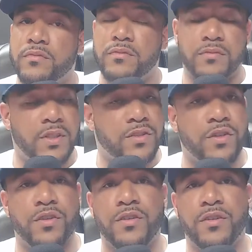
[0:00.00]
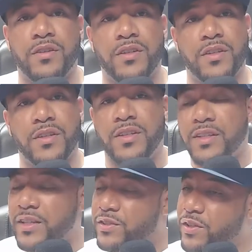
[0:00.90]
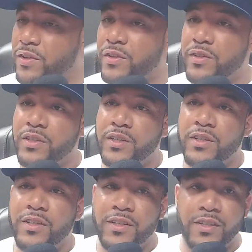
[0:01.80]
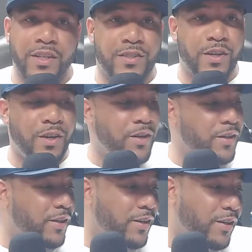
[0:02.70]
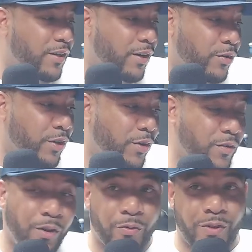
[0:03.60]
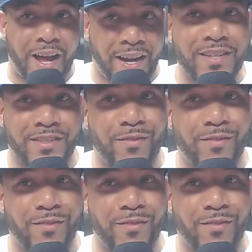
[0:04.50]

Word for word: Yes, sir. Yes, sir. Yes, sir. Oh, don't. Oh, I got something